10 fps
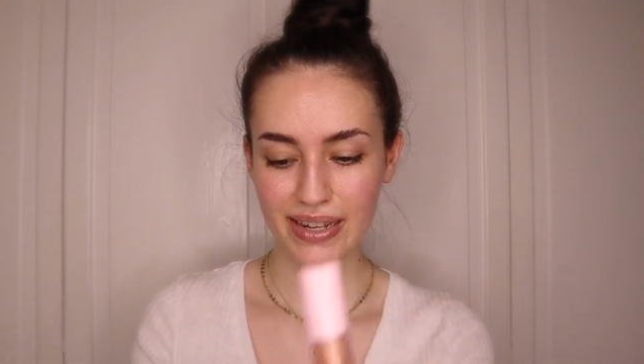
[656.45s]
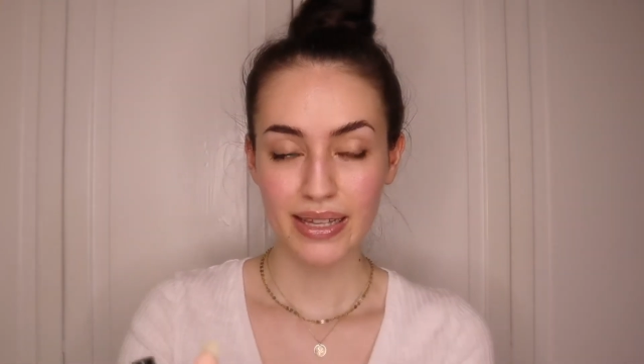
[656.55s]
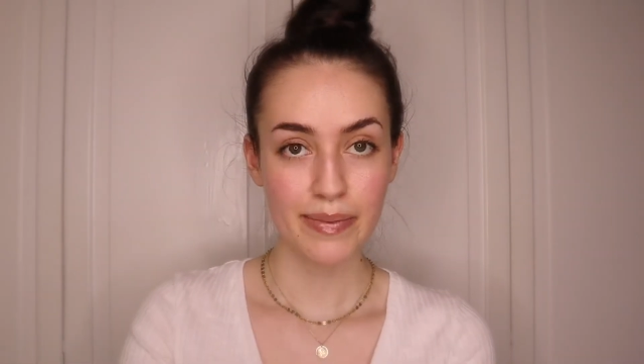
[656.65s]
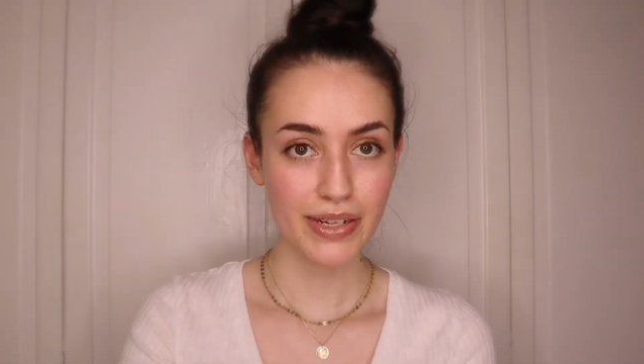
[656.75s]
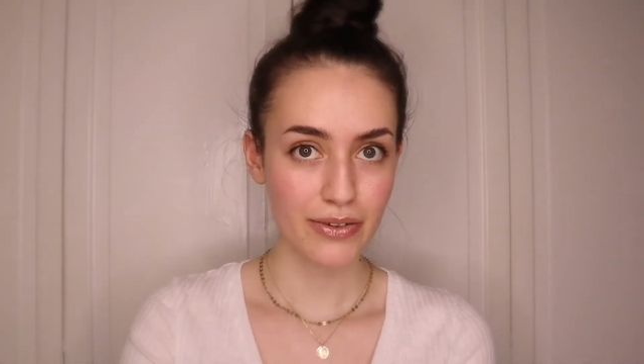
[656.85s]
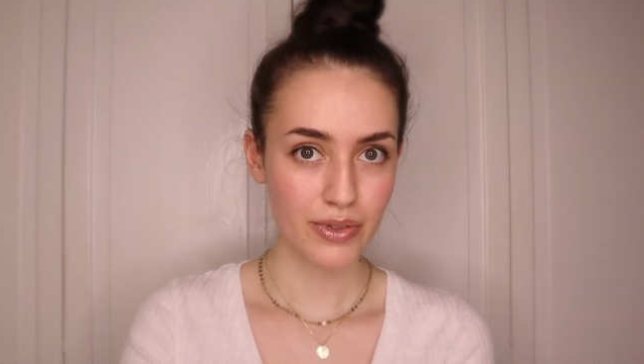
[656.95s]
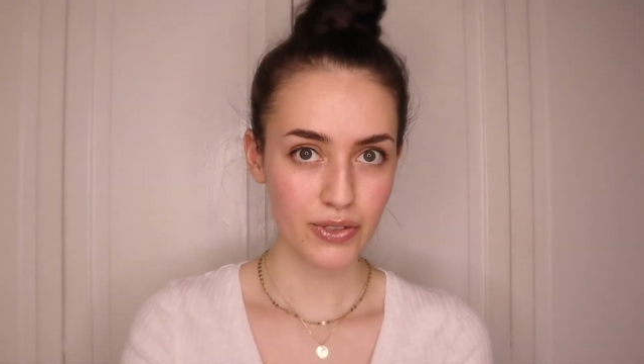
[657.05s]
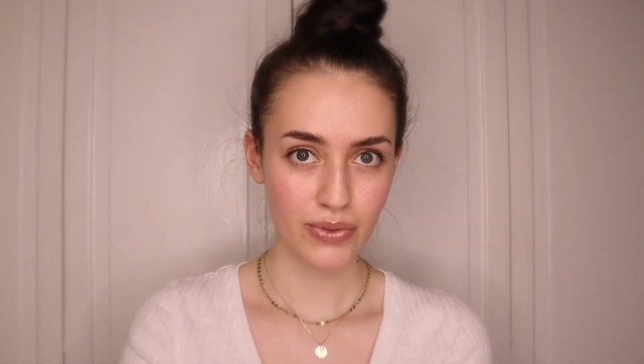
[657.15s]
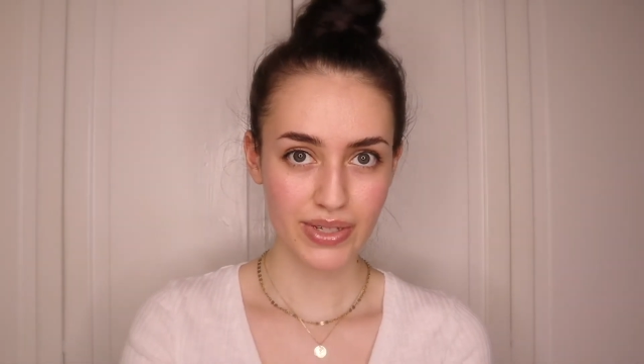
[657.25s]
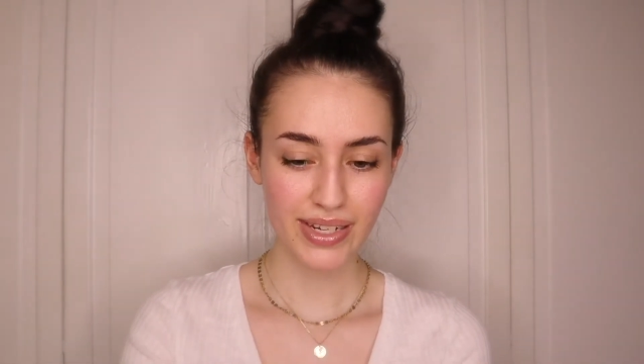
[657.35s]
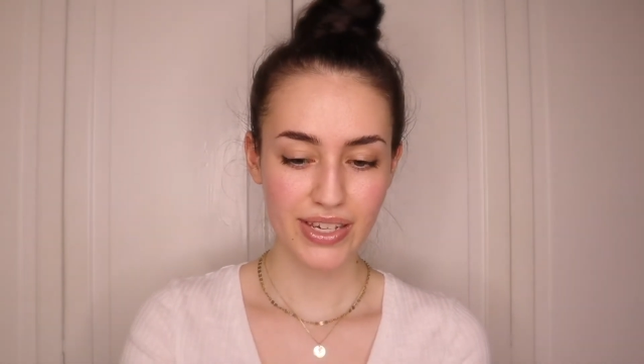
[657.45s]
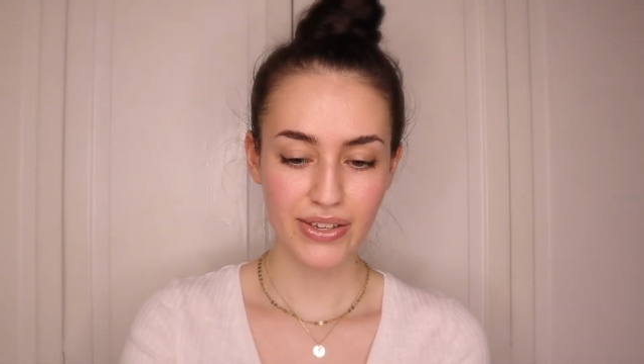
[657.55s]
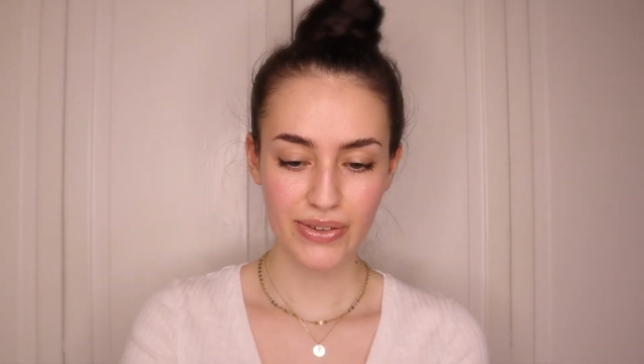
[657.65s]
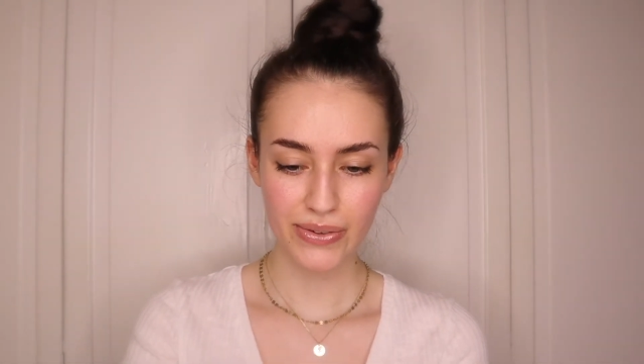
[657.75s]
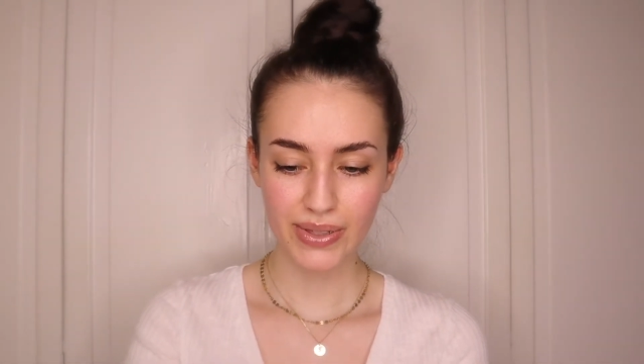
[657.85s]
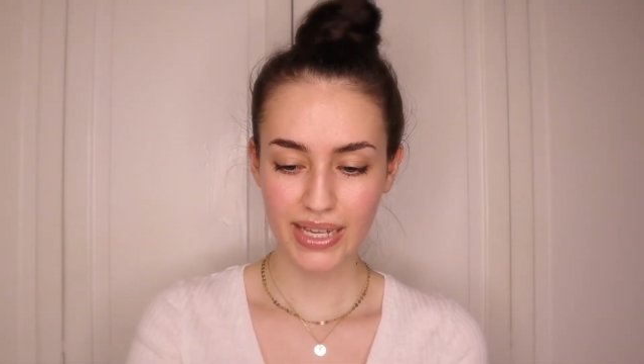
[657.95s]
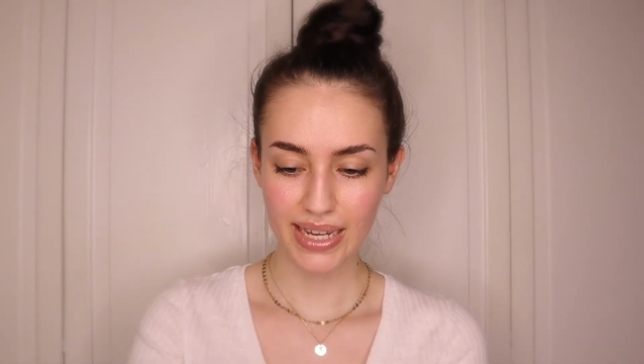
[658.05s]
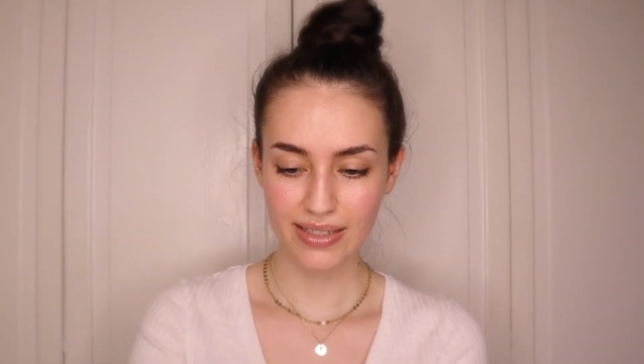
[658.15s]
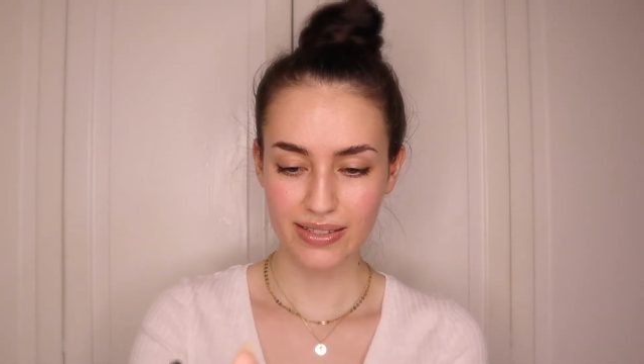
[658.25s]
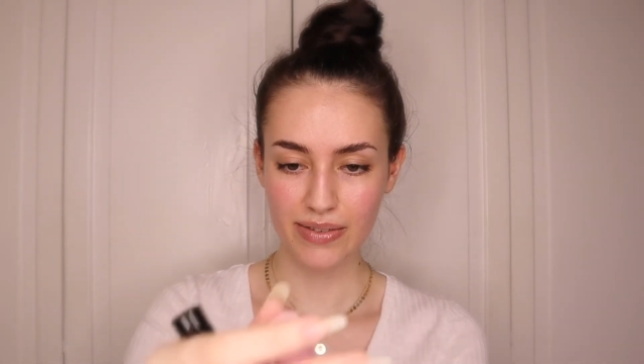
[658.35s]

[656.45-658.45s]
Let me know which one you liked the